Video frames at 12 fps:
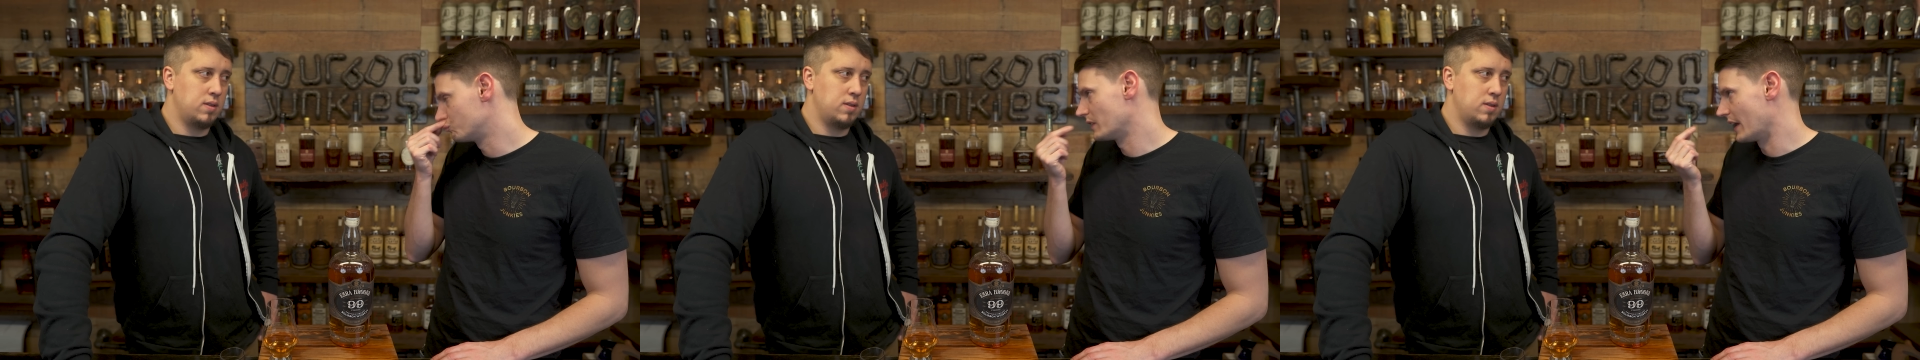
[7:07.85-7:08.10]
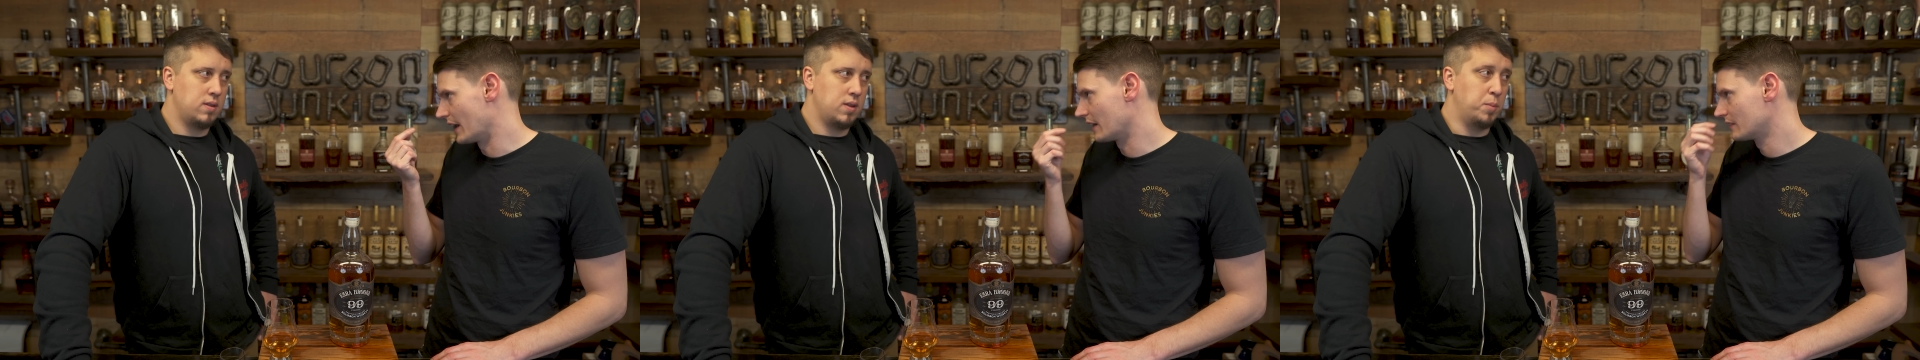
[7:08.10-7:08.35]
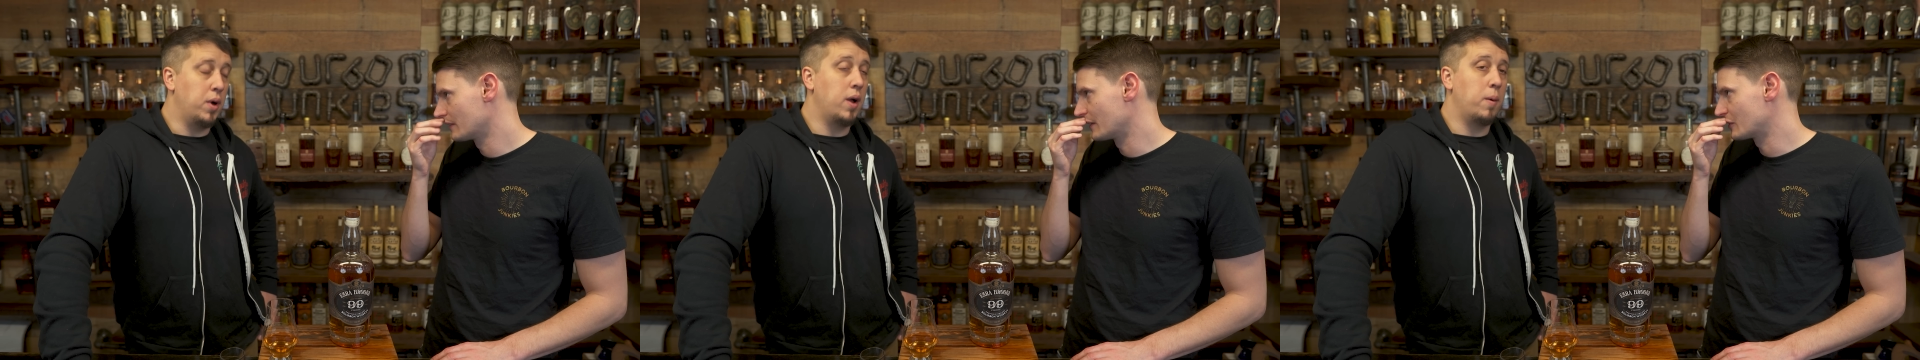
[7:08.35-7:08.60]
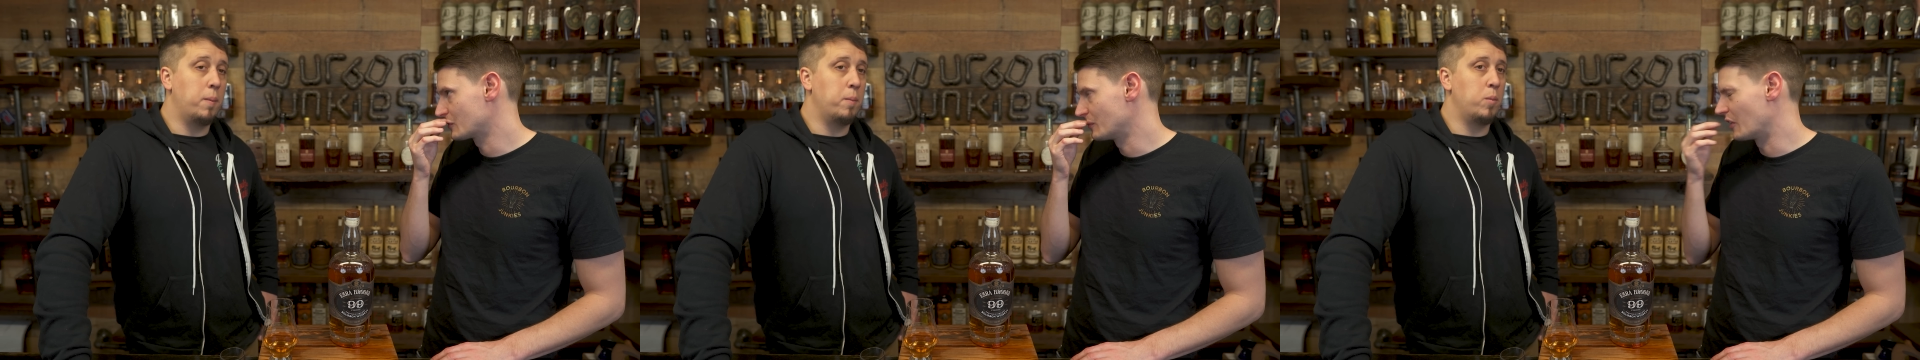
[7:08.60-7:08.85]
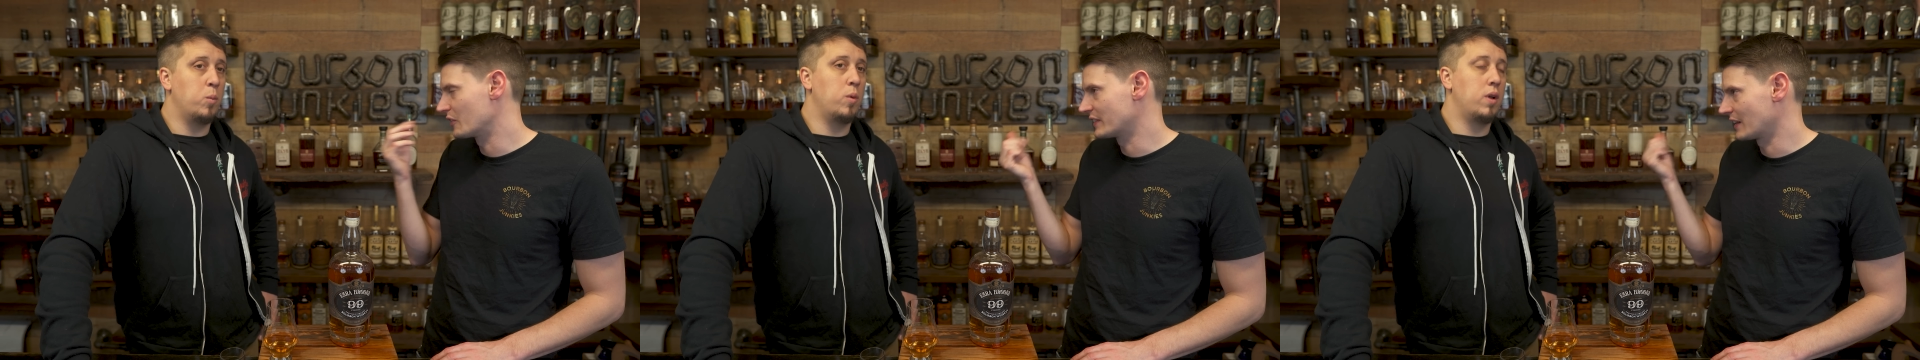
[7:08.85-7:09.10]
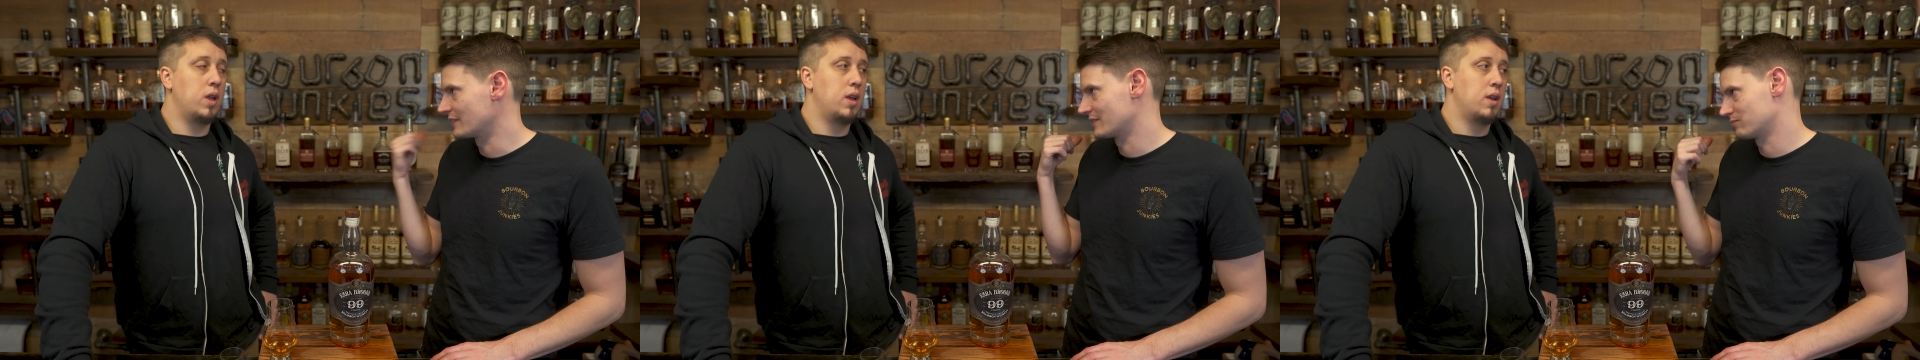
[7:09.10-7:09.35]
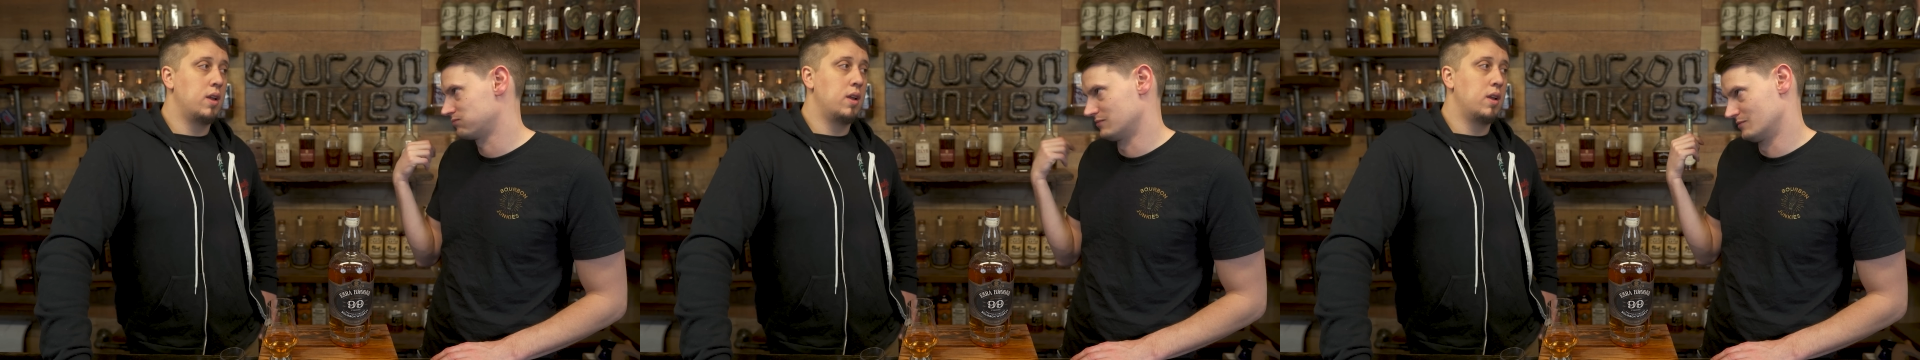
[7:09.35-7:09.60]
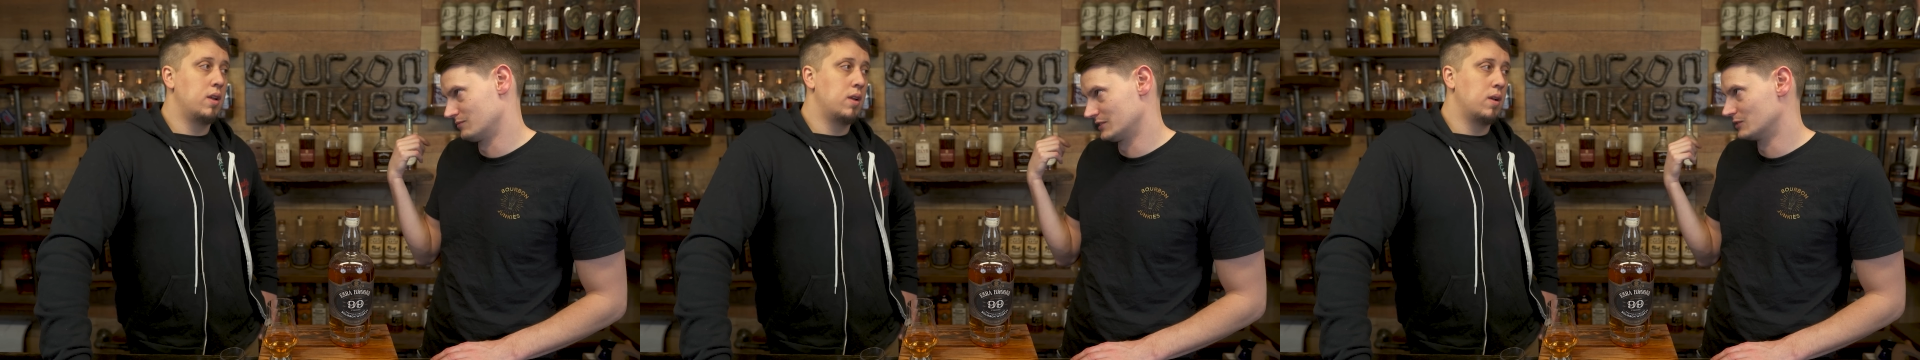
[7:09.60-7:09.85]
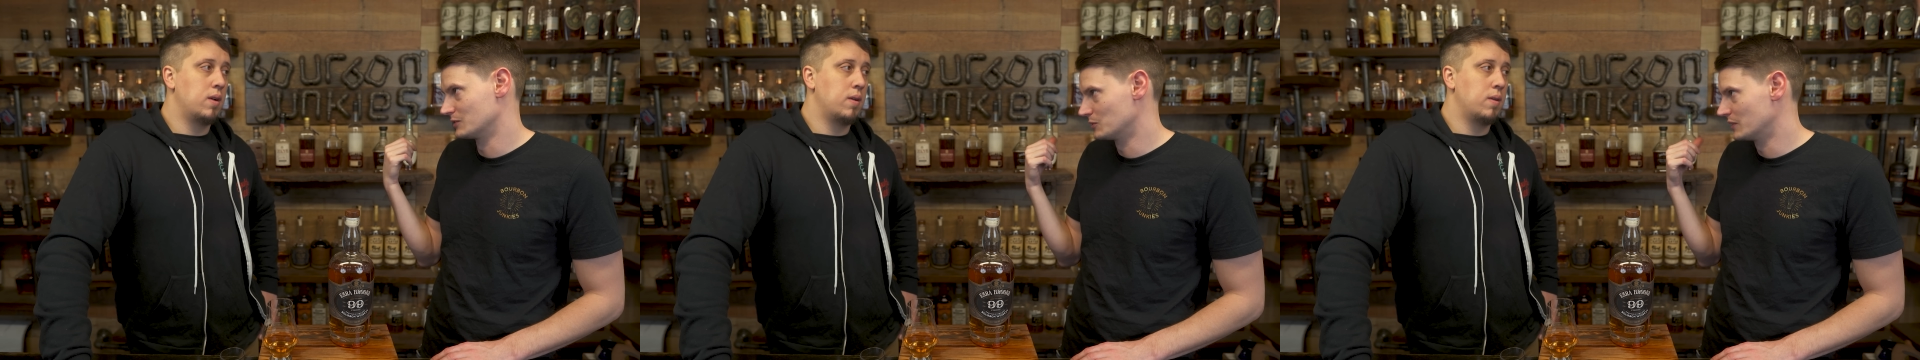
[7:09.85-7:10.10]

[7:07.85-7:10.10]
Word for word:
Speaker 1: yeah. But early times probably going